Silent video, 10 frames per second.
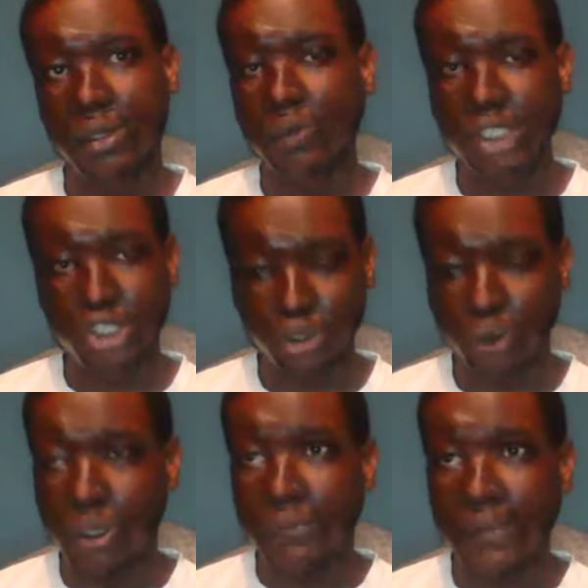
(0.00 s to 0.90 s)
will
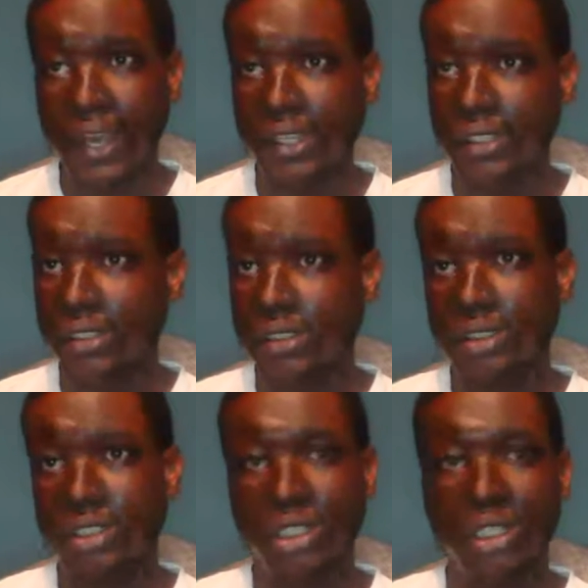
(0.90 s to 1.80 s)
surely find it.
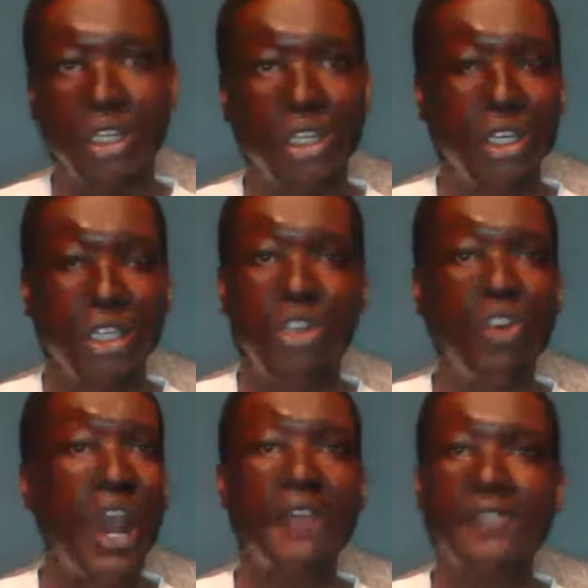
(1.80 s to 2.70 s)
You
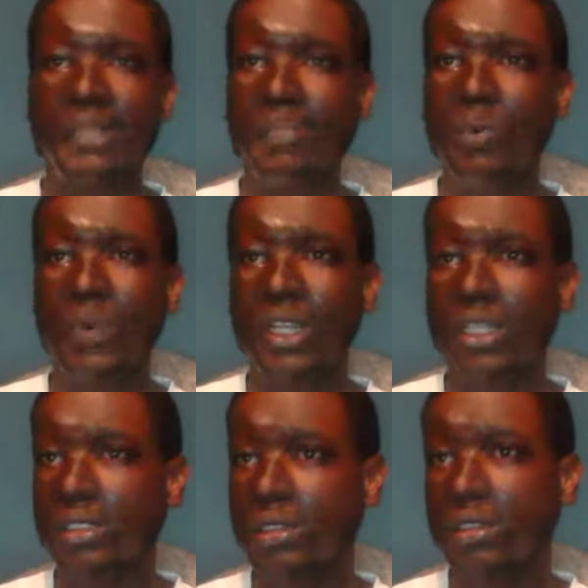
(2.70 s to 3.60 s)
have to be
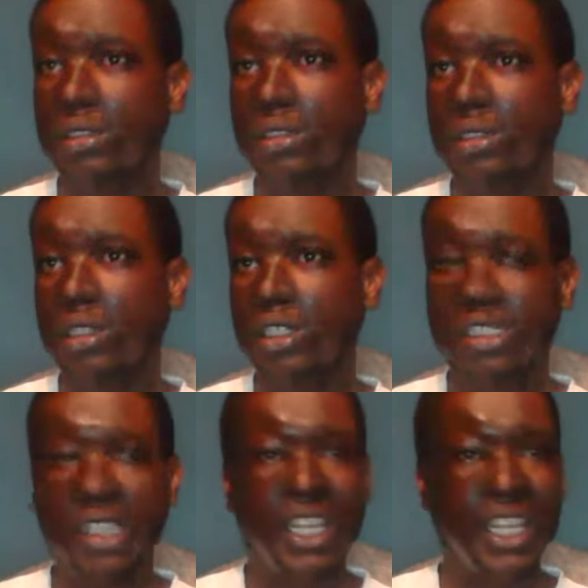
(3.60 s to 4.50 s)
willing
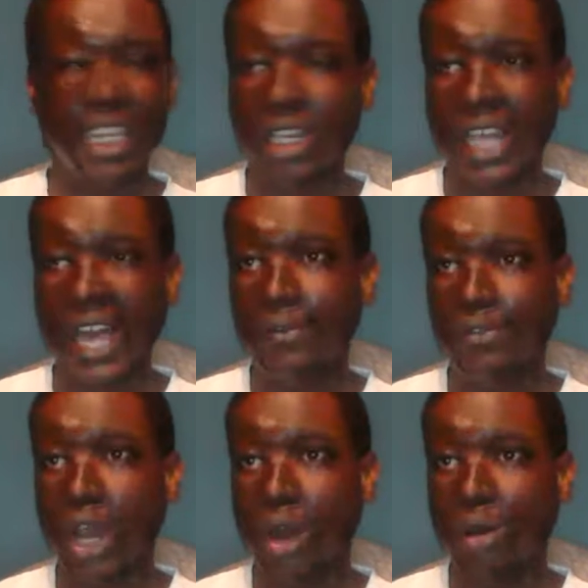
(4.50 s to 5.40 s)
to lay your life
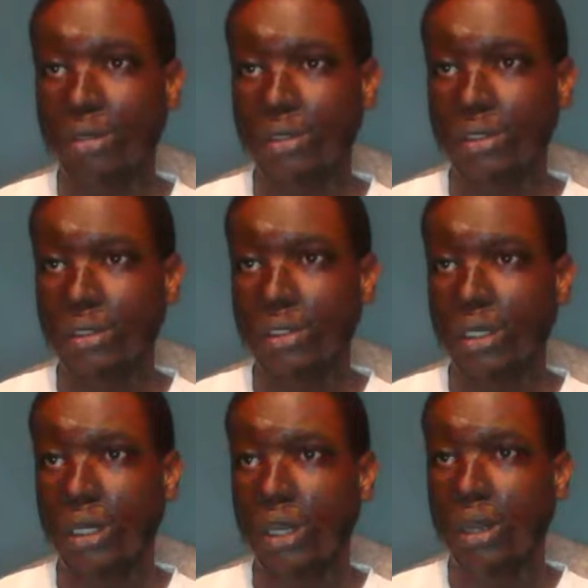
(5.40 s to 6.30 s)
down
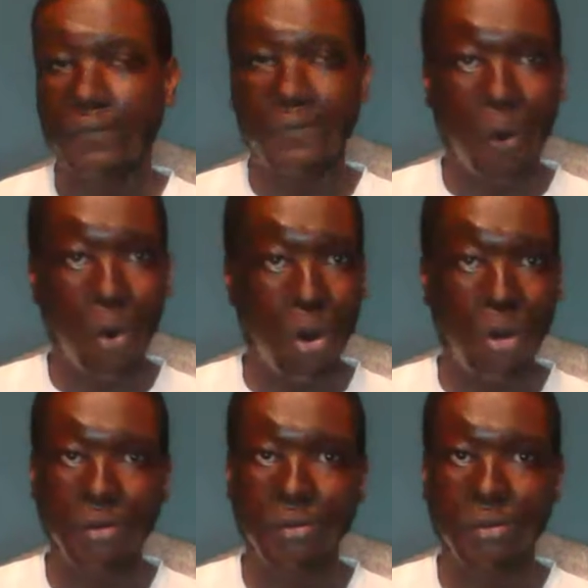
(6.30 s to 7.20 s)

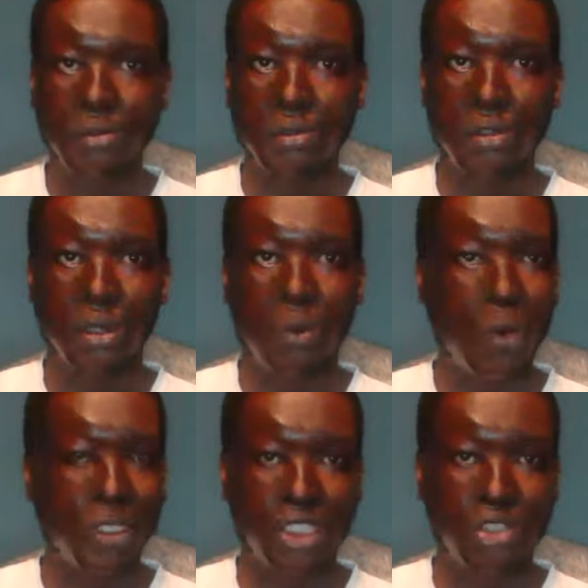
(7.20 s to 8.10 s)
for
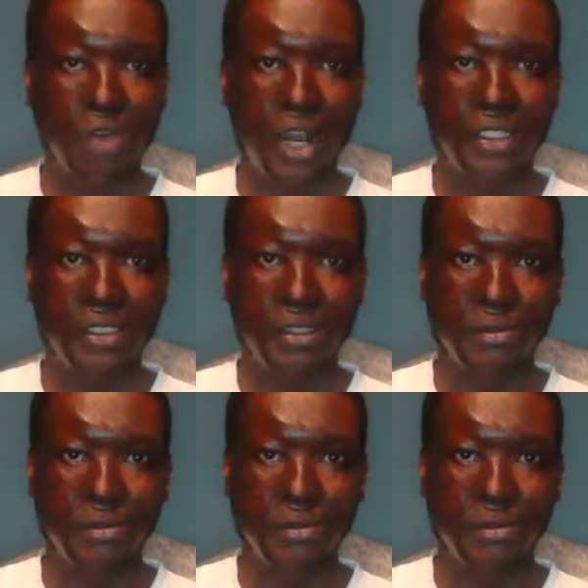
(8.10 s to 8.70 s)
what is right.